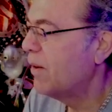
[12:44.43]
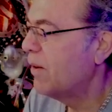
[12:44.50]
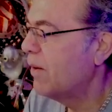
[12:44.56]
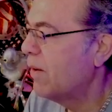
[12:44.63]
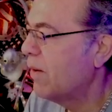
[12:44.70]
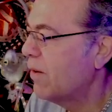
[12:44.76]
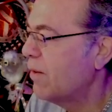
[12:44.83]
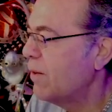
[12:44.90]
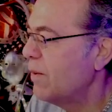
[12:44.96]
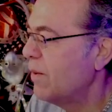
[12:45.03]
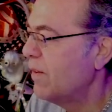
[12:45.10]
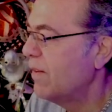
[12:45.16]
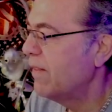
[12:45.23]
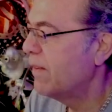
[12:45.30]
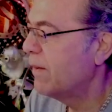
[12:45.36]
political
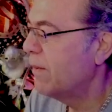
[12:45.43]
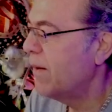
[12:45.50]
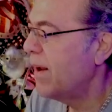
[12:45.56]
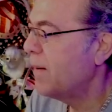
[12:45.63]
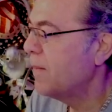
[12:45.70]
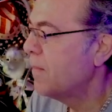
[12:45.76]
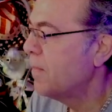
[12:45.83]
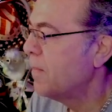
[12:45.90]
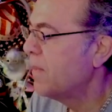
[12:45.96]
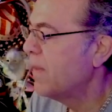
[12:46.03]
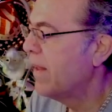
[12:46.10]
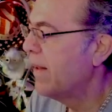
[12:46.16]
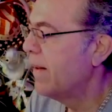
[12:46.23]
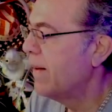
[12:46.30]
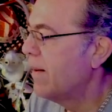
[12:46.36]
cartoon. It's great.
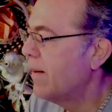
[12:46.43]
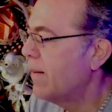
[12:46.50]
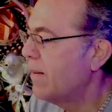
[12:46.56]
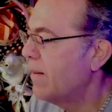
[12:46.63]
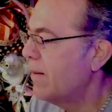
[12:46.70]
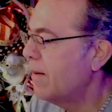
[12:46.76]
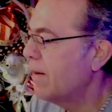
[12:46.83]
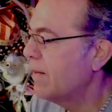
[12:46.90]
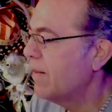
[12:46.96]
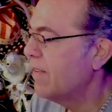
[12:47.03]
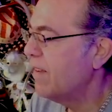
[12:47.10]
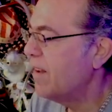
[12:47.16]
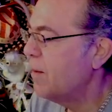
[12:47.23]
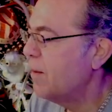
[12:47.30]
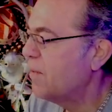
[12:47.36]
Oh, look,
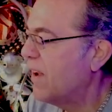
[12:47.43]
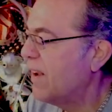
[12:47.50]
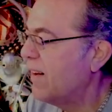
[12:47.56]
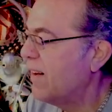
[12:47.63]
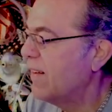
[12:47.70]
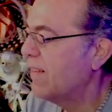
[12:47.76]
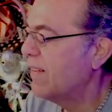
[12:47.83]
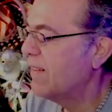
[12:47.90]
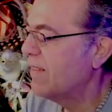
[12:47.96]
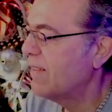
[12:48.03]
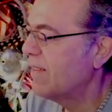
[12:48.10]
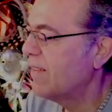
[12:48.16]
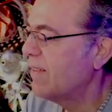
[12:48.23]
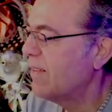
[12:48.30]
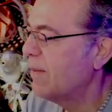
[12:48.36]
this infighting. This
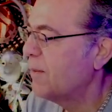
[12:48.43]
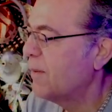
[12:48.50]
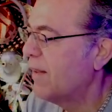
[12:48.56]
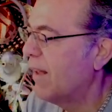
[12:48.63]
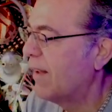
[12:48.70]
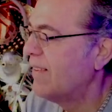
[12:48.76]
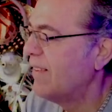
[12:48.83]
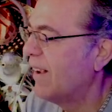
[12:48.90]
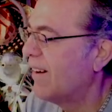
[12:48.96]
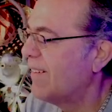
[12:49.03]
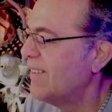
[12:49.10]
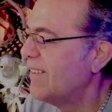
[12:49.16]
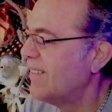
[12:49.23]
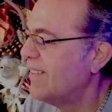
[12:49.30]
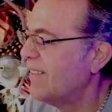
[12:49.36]
is a civil. See,
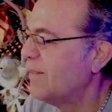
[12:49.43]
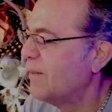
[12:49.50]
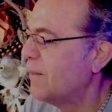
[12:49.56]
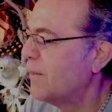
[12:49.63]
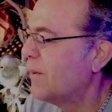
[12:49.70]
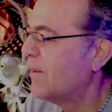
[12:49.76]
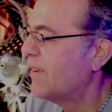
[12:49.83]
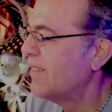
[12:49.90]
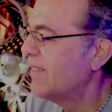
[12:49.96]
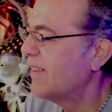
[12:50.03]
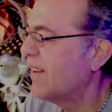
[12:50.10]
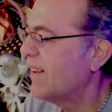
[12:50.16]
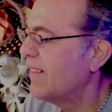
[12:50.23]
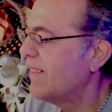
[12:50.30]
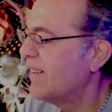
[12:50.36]
it's a civil war
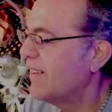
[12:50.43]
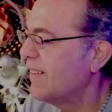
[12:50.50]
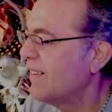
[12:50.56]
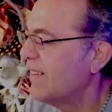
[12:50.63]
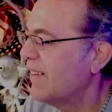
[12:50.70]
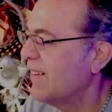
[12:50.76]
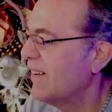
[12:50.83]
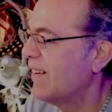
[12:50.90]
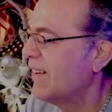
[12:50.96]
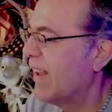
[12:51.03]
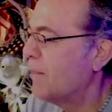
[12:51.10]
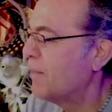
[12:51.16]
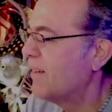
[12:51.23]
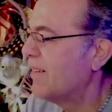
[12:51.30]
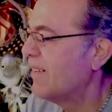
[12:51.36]
inside the
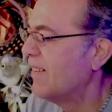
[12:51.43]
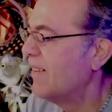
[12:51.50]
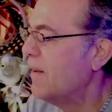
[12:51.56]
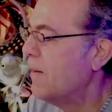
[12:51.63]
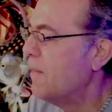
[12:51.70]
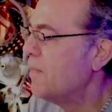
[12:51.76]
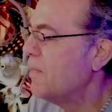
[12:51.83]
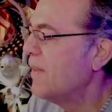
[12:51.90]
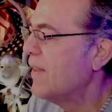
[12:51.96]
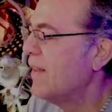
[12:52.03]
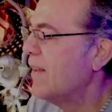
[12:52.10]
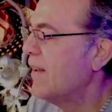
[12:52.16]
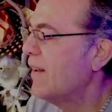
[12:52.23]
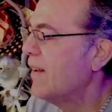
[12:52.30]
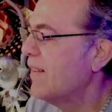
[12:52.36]
Capitol.
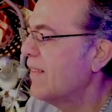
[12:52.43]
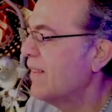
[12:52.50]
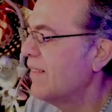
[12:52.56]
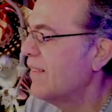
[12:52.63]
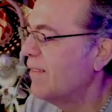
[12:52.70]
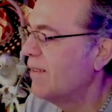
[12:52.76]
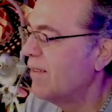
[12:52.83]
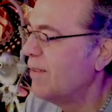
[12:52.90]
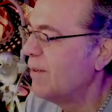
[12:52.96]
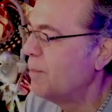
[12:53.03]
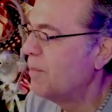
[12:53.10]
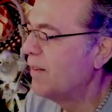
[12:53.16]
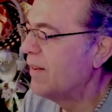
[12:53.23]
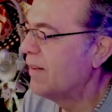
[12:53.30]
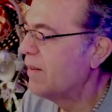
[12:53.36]
The two
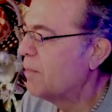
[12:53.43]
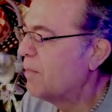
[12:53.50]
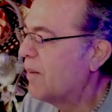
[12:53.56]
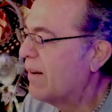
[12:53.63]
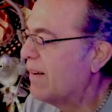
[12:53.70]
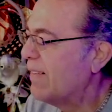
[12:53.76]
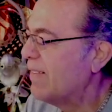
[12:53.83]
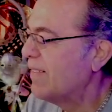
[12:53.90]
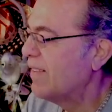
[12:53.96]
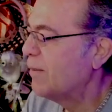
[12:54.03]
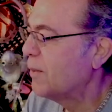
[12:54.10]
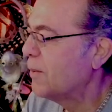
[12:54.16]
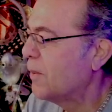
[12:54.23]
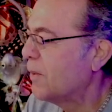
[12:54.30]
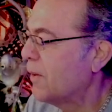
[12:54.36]
political parties,
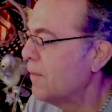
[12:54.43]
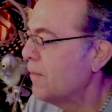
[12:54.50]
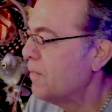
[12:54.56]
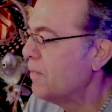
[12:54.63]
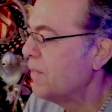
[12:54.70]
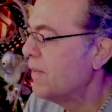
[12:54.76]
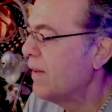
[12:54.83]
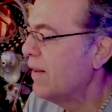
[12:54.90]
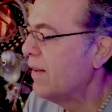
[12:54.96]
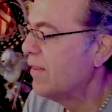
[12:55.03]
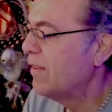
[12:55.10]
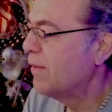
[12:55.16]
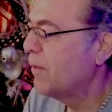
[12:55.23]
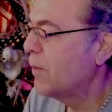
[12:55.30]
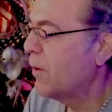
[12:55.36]
civil war.
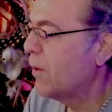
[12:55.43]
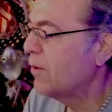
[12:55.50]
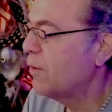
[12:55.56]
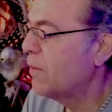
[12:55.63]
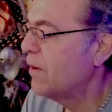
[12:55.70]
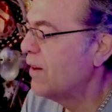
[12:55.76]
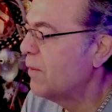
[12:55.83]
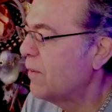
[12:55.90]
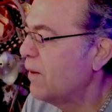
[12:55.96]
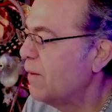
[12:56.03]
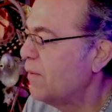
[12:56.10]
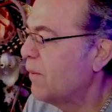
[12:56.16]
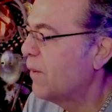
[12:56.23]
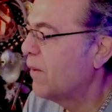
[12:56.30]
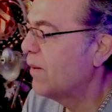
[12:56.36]
Civil War
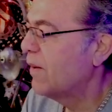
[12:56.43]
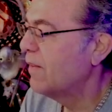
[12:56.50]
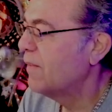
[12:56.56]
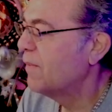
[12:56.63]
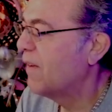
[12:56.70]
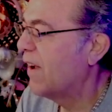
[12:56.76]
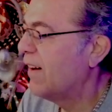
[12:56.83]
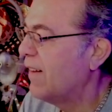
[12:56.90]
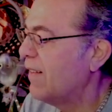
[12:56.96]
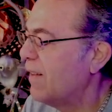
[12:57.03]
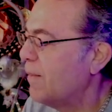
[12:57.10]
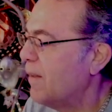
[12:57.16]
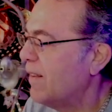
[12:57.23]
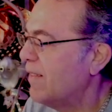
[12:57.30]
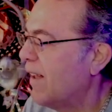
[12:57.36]
2024. Finally,
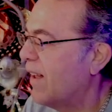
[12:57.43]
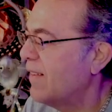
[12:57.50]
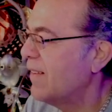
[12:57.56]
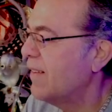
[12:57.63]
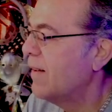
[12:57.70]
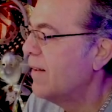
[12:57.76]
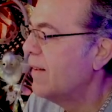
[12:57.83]
they make that